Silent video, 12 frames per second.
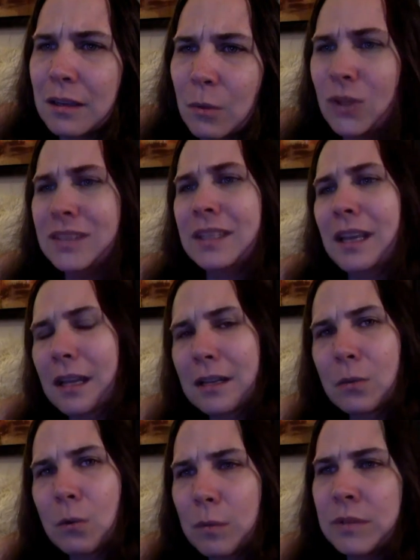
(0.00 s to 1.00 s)
Once again,
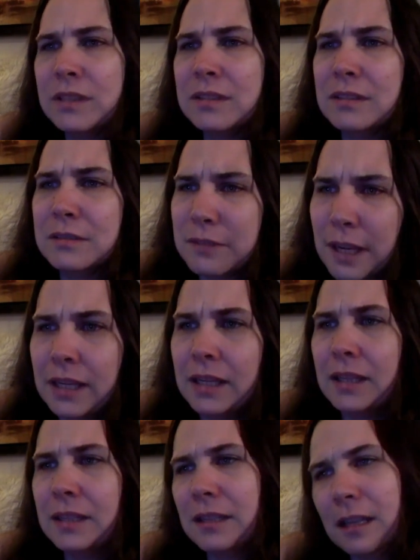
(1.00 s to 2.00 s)
a woman is defining
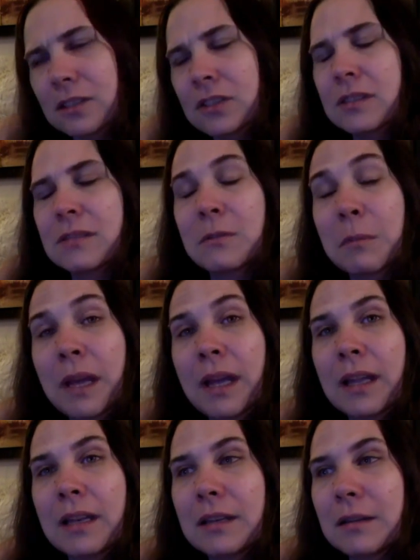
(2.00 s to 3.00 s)
the intentions of a
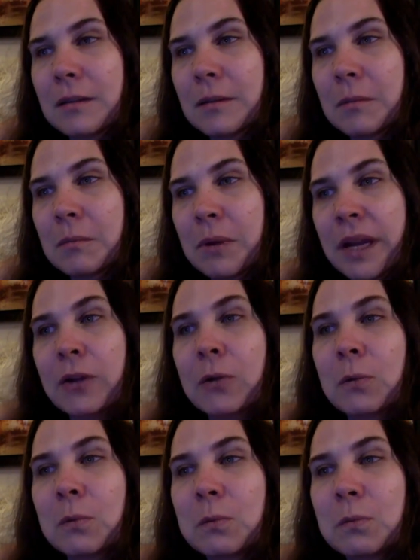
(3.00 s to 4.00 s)
man by
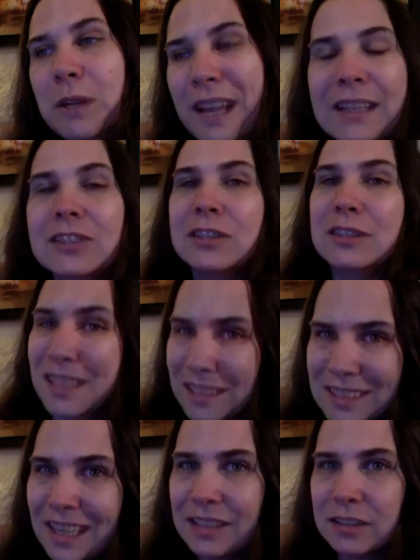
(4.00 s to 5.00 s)
her reaction to
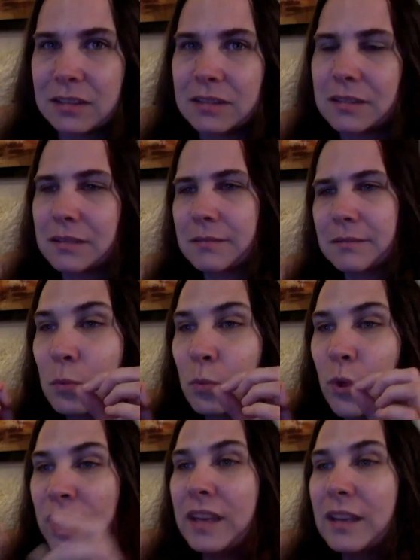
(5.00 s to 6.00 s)
his actions.
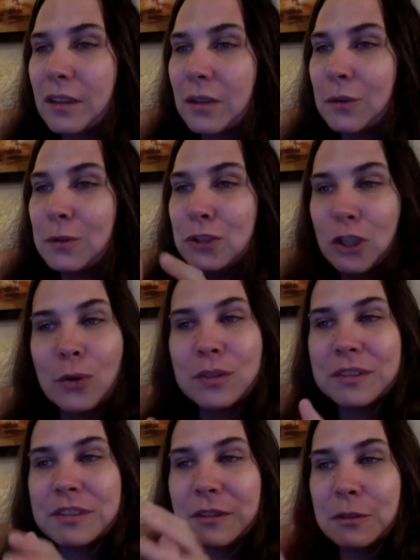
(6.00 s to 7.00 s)
We conclude Joe
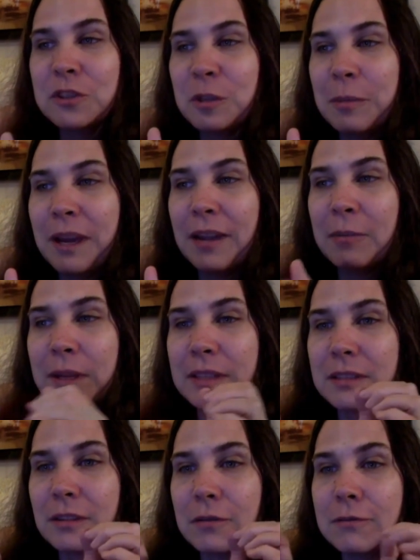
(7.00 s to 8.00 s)
is a sociopath
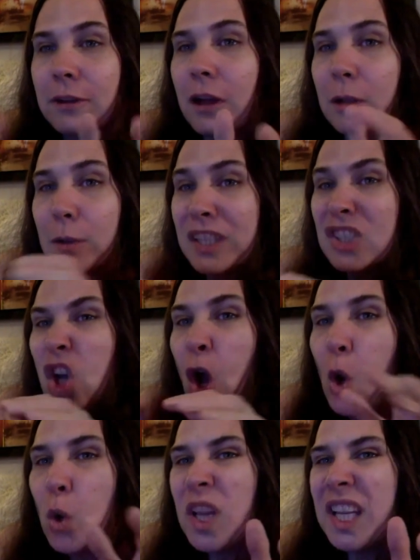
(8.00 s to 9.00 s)
based on the following
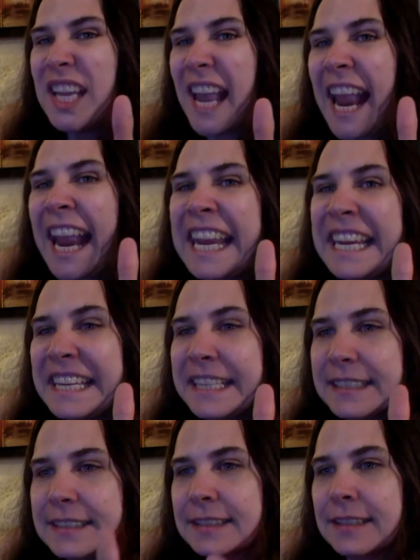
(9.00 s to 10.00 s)
totally
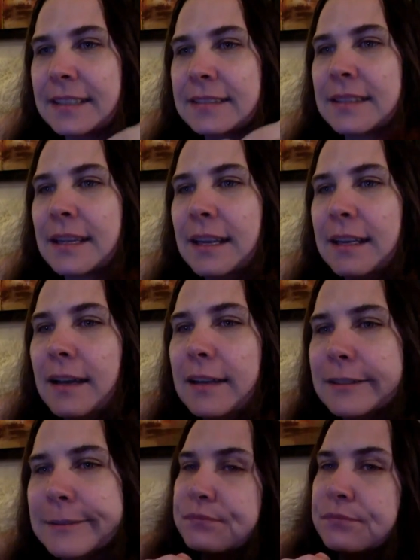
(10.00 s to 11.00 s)
heinous things that he
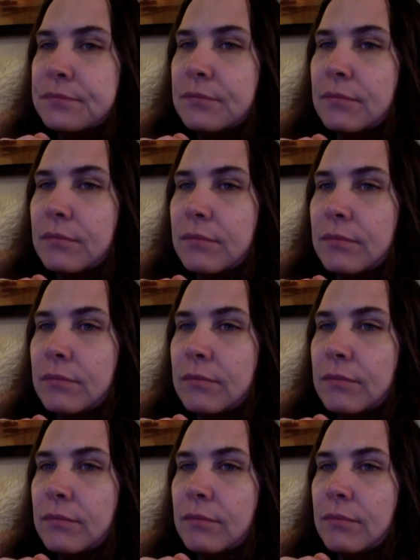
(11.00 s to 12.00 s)
does.
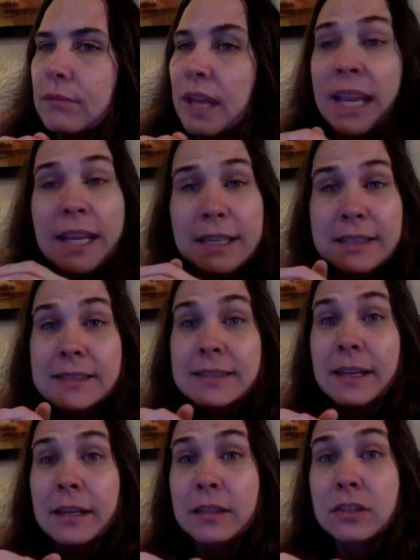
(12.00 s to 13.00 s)
He didn't
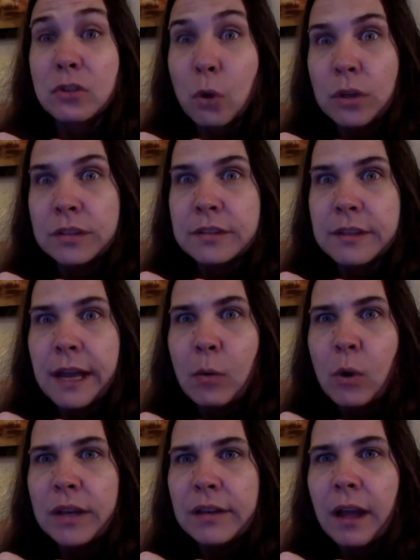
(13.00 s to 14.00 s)
cite his source that
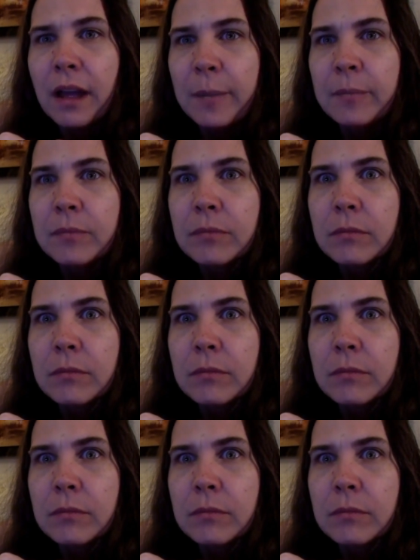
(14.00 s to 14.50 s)
one time.